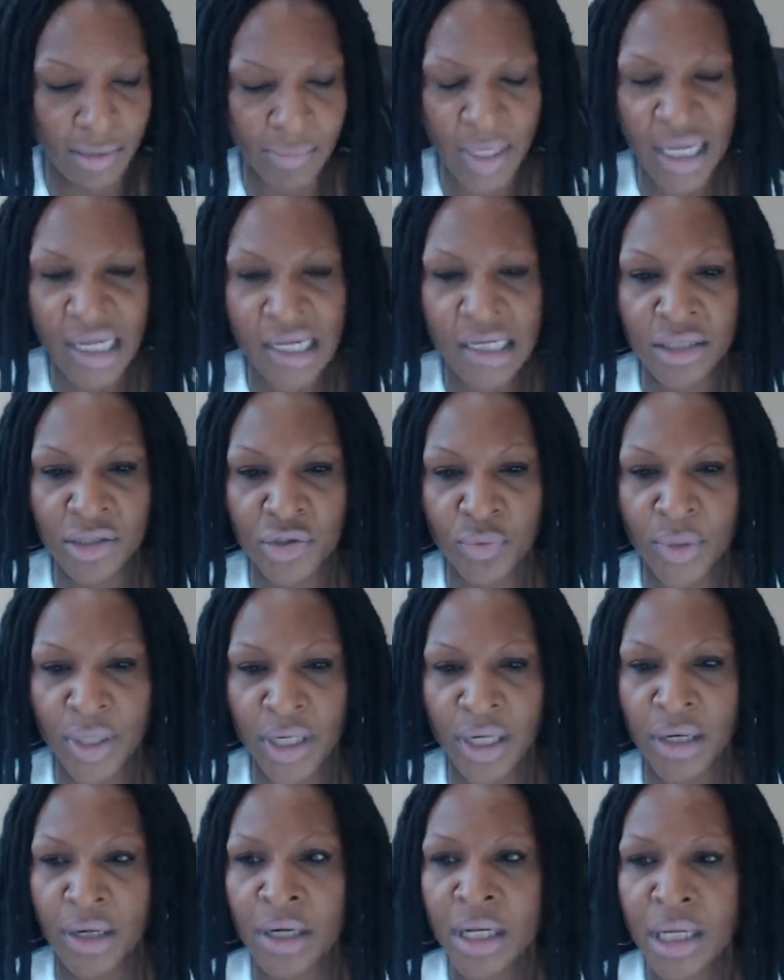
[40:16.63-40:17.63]
age
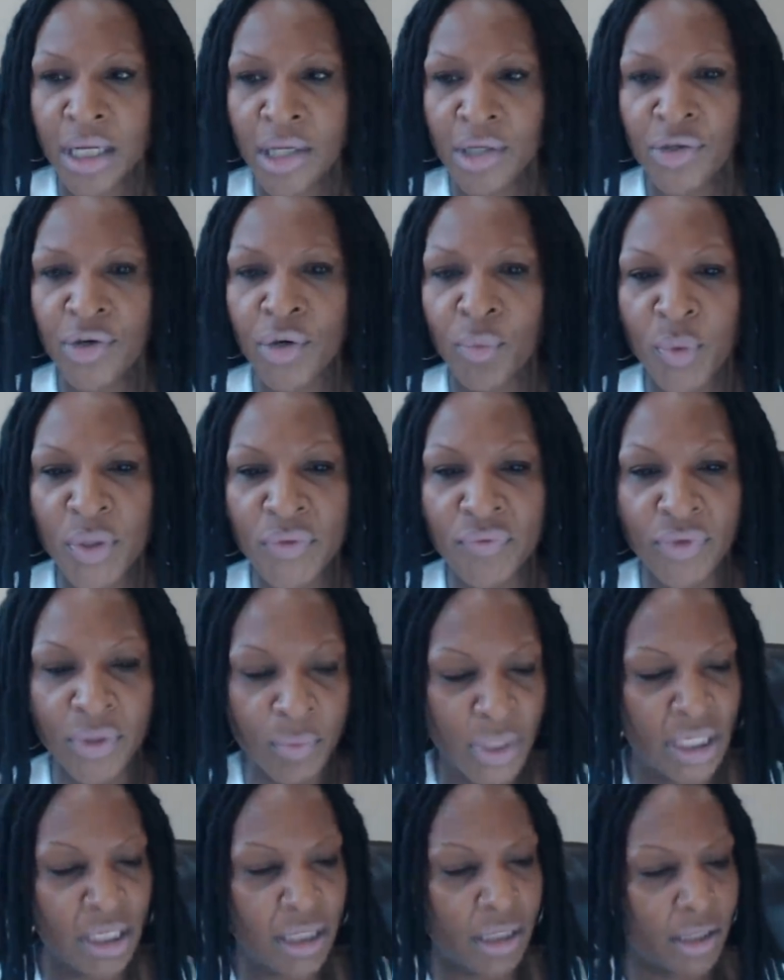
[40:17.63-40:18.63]
where we
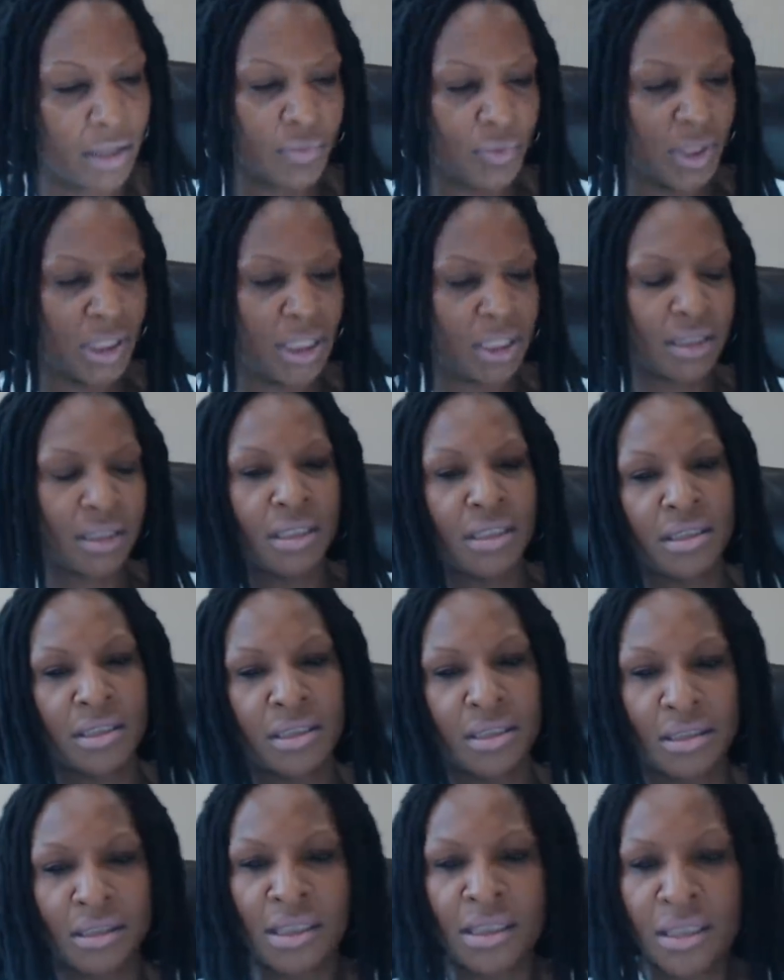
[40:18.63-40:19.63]
get
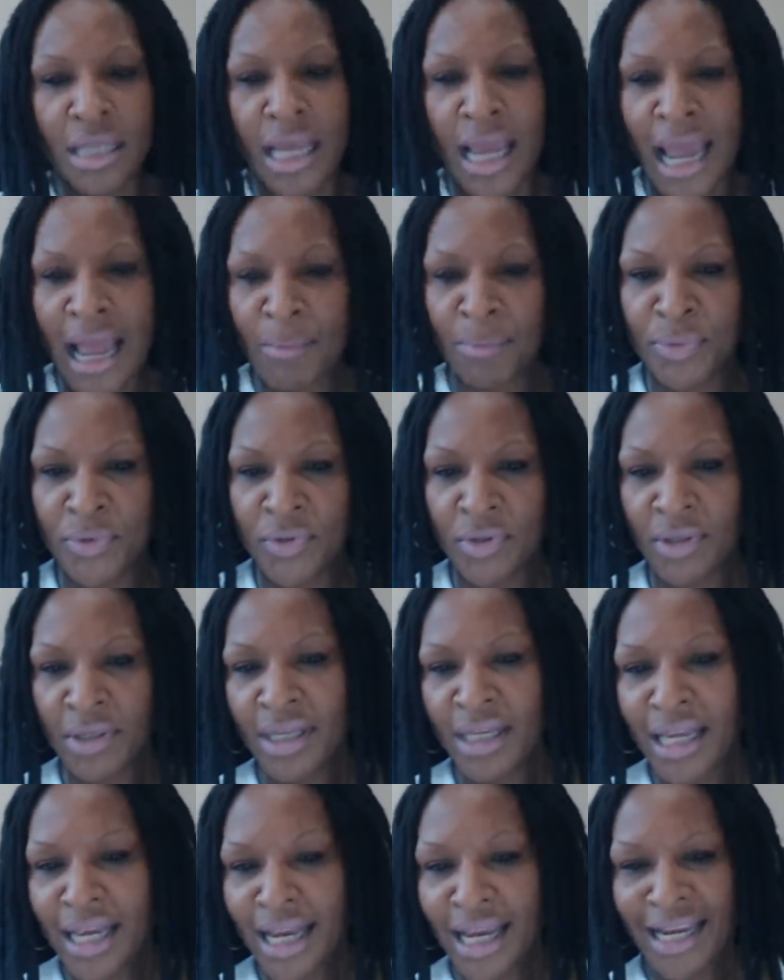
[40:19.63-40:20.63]
these apps,
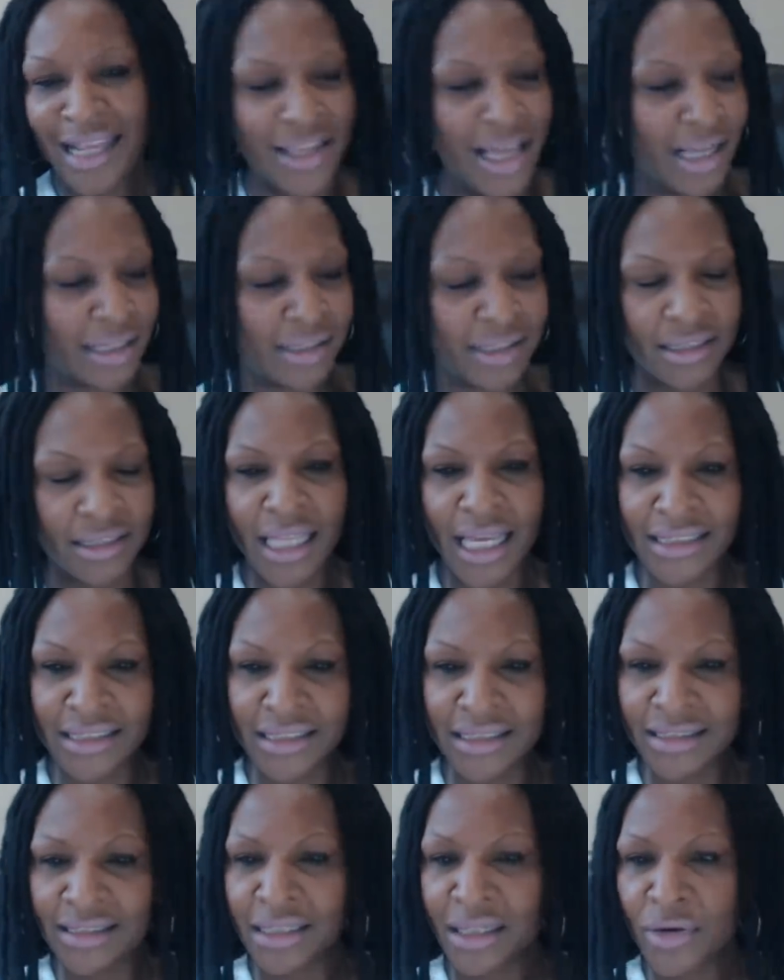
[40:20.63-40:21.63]
and they got these
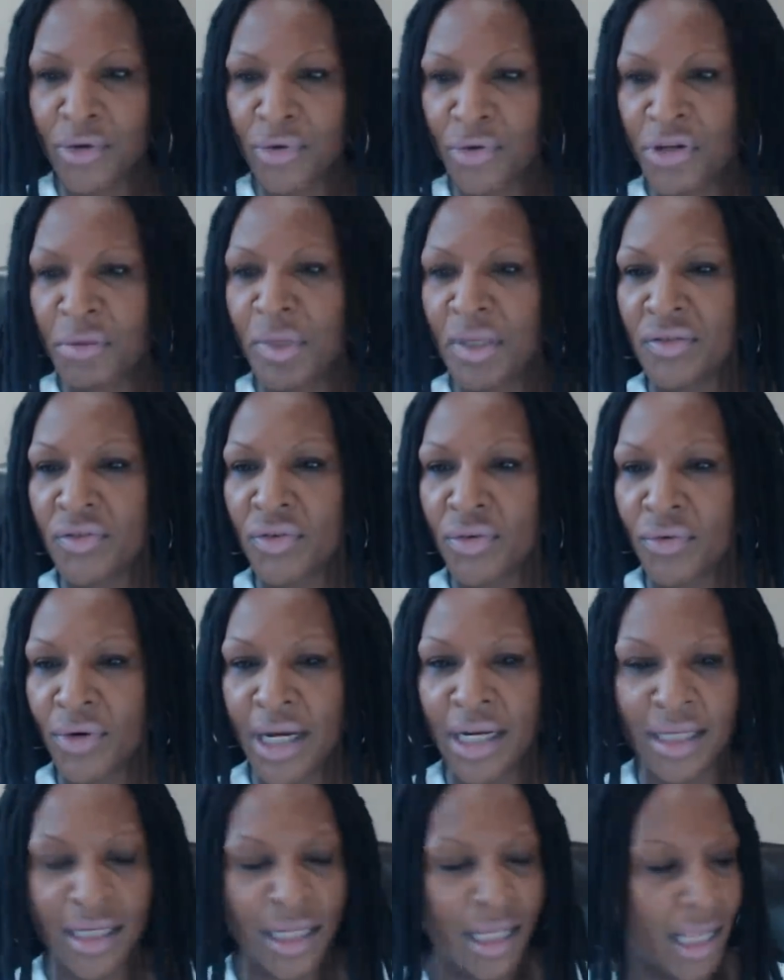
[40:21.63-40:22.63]
licensing agreements,
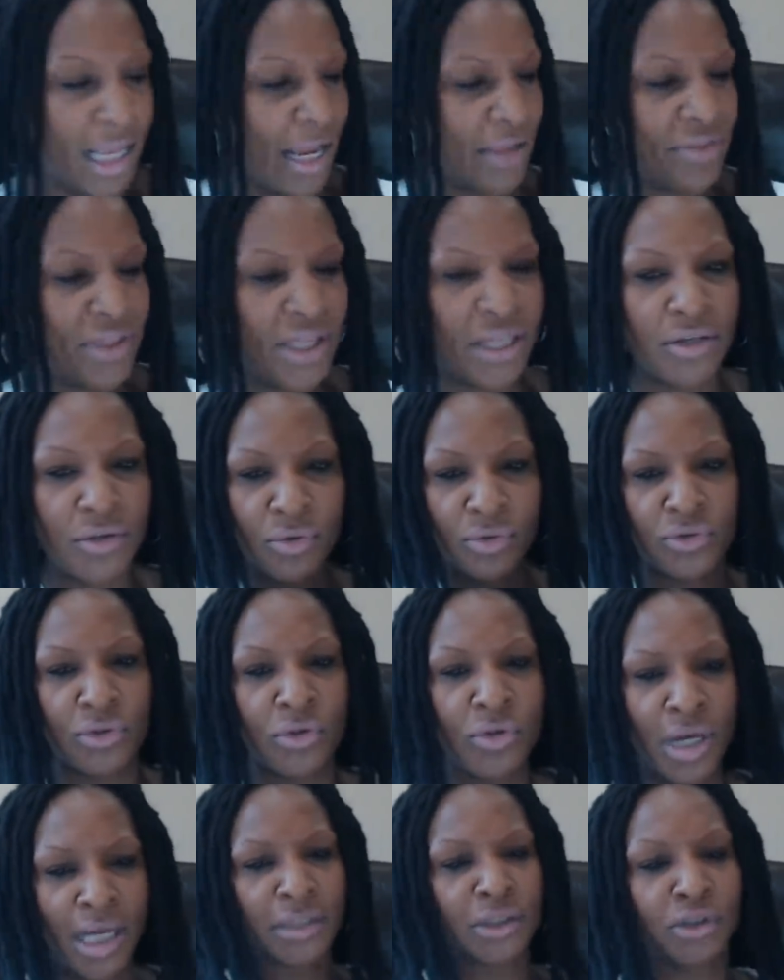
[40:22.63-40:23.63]
right? And then you
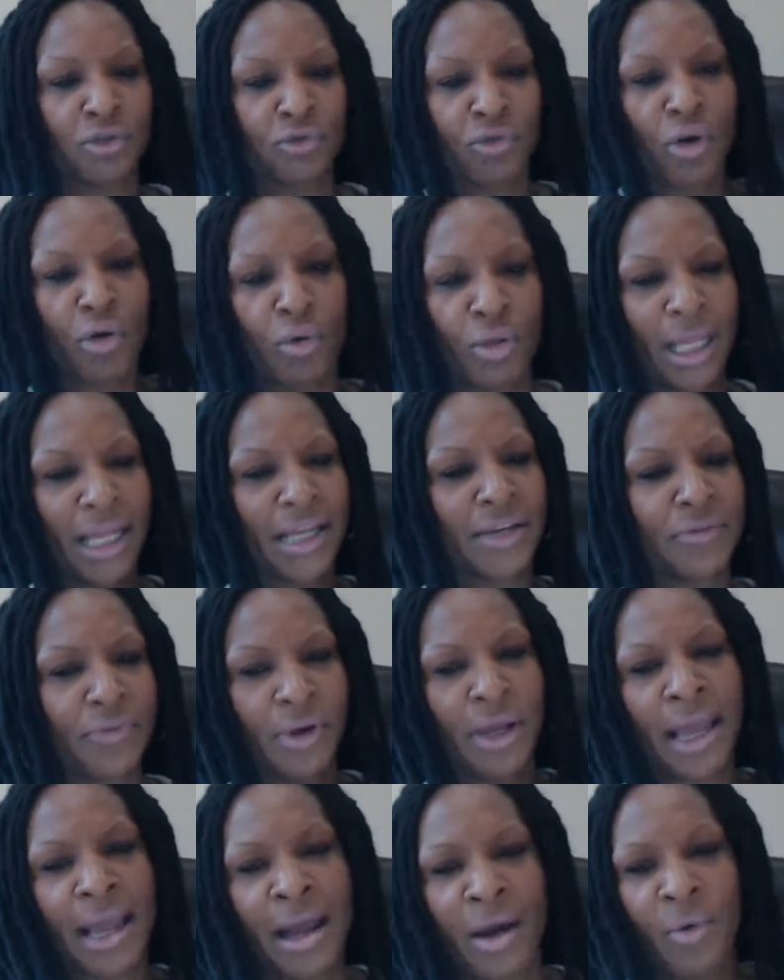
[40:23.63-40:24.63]
got to scroll like for
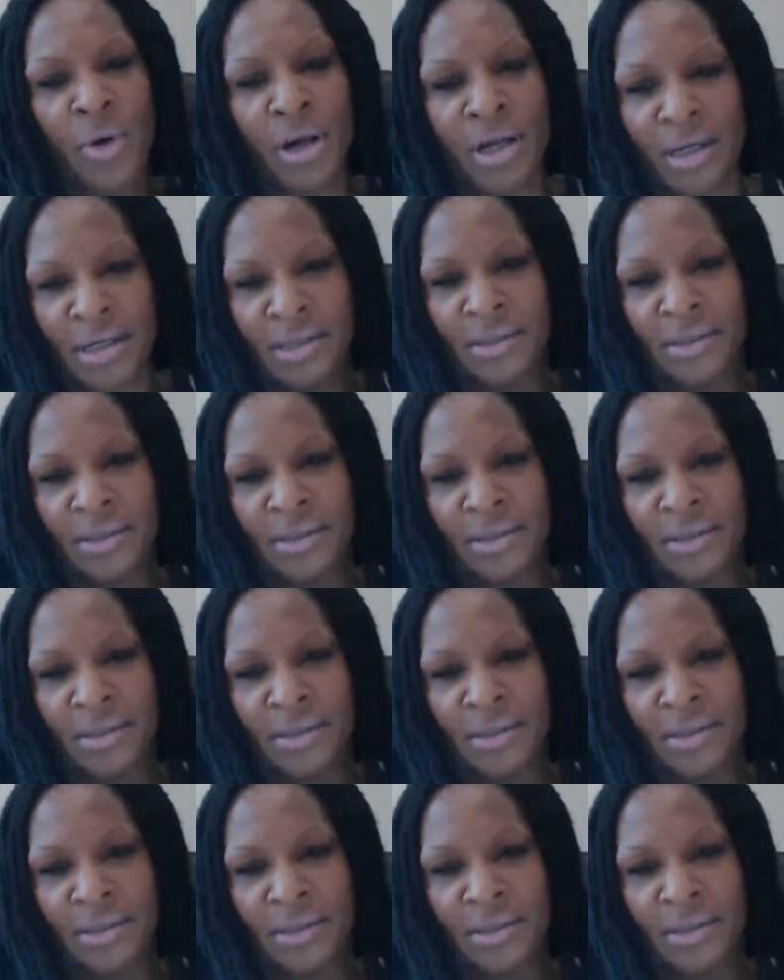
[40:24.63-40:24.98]
an hour,